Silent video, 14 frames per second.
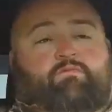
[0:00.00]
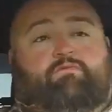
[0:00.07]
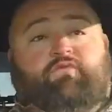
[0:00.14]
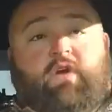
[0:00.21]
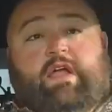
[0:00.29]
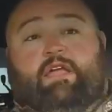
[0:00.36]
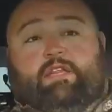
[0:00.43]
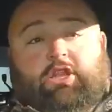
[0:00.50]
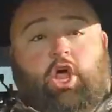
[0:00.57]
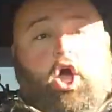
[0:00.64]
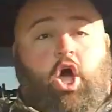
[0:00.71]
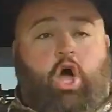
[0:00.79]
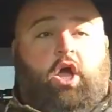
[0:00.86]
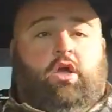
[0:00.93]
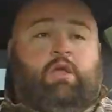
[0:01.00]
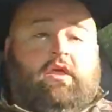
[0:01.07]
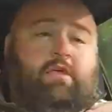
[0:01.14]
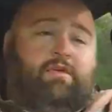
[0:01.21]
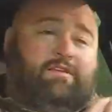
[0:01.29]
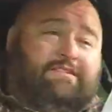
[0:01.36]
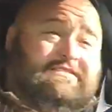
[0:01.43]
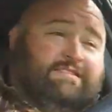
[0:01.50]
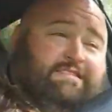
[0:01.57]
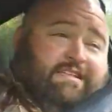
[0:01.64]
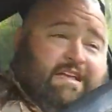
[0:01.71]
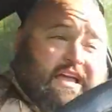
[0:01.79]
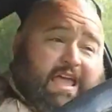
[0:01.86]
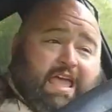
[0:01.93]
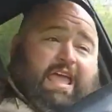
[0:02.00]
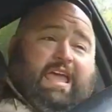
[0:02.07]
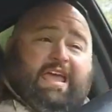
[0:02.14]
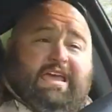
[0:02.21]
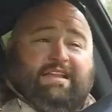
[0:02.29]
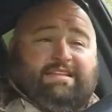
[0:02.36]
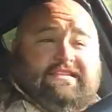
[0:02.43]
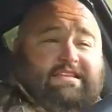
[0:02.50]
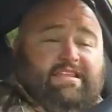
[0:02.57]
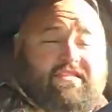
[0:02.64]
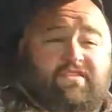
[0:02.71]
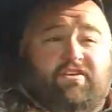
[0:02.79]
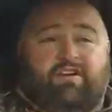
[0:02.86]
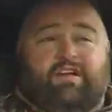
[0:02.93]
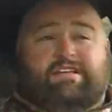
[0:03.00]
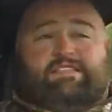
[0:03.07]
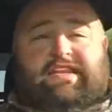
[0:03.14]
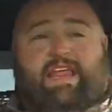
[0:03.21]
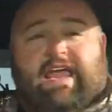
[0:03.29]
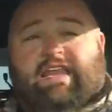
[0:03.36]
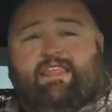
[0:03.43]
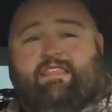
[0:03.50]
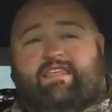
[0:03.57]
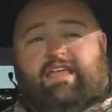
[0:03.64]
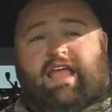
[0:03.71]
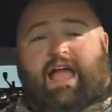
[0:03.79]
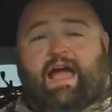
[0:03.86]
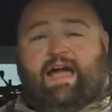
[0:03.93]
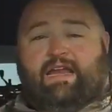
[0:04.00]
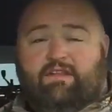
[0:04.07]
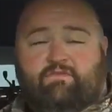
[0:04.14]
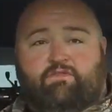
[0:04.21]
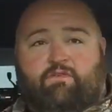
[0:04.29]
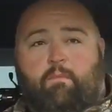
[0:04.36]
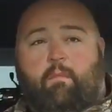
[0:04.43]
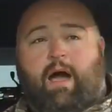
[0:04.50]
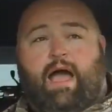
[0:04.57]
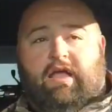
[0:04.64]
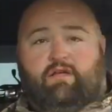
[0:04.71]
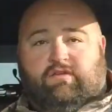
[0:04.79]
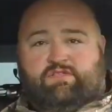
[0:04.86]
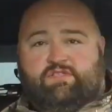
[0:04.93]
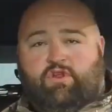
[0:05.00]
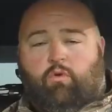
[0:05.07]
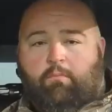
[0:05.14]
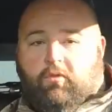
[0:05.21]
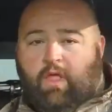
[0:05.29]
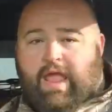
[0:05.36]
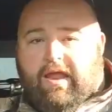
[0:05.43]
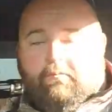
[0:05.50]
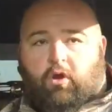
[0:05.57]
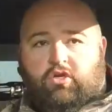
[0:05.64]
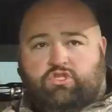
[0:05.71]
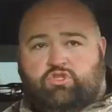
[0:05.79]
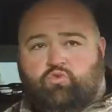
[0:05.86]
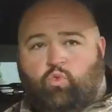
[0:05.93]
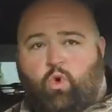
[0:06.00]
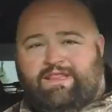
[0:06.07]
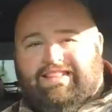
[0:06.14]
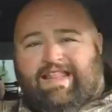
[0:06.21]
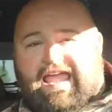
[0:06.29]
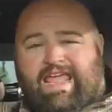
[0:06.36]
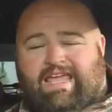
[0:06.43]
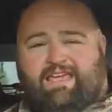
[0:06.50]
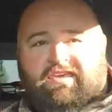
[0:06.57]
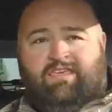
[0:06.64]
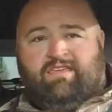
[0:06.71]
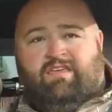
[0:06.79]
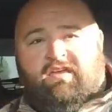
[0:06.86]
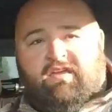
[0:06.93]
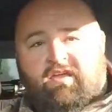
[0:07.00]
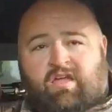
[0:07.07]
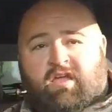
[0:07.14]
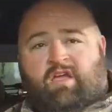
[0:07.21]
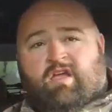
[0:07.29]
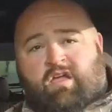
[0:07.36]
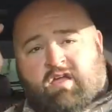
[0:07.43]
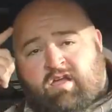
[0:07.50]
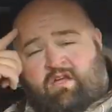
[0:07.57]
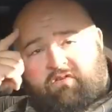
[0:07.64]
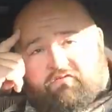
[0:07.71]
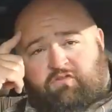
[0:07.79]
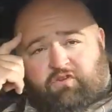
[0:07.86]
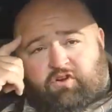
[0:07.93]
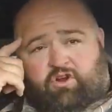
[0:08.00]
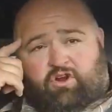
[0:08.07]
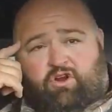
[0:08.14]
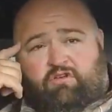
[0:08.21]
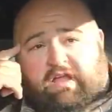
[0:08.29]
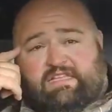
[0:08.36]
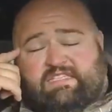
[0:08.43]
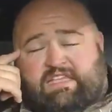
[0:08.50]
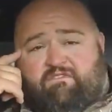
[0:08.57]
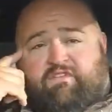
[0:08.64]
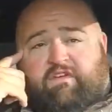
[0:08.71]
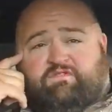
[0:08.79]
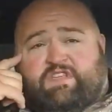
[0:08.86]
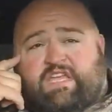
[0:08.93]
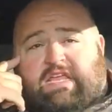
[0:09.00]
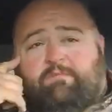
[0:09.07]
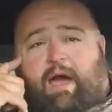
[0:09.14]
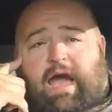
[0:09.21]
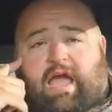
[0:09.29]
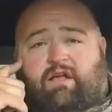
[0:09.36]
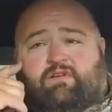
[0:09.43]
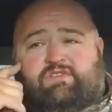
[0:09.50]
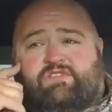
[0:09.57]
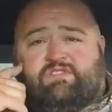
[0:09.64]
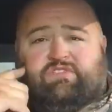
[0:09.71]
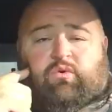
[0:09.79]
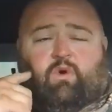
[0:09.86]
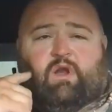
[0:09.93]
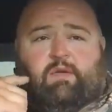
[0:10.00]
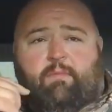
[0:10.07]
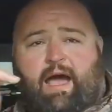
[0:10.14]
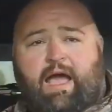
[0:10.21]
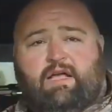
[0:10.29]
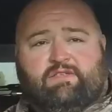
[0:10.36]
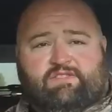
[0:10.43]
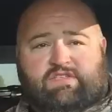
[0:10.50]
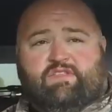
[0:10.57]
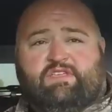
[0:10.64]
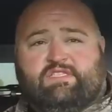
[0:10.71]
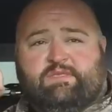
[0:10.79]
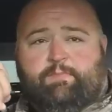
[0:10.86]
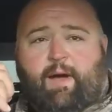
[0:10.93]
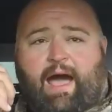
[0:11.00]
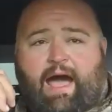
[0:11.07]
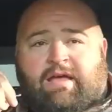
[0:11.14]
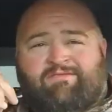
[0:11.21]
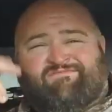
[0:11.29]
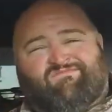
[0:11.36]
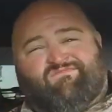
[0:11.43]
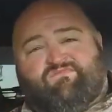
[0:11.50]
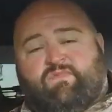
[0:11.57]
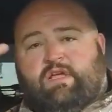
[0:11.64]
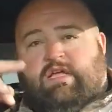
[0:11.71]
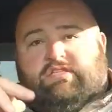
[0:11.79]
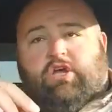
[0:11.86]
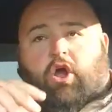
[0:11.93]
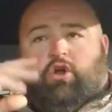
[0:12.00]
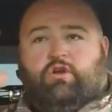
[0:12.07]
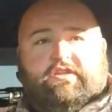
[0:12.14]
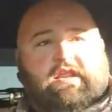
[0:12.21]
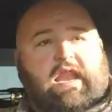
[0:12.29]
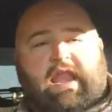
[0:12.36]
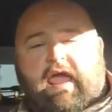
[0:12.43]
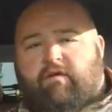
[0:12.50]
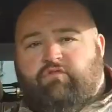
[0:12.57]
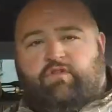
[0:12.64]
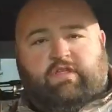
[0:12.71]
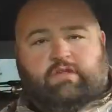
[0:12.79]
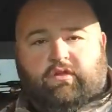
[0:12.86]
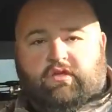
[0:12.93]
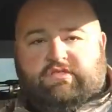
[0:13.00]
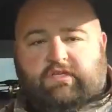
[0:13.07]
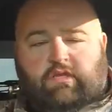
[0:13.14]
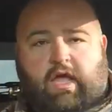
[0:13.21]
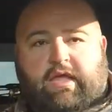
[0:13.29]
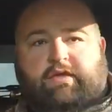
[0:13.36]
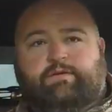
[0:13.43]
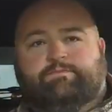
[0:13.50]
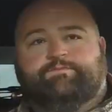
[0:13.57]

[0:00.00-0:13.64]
freaking long and there isn't anything on it for miles. No landmarks. There's one lake for, I'd say, 15 miles, 20 miles to this spot. It's hard to, and everything looks alike.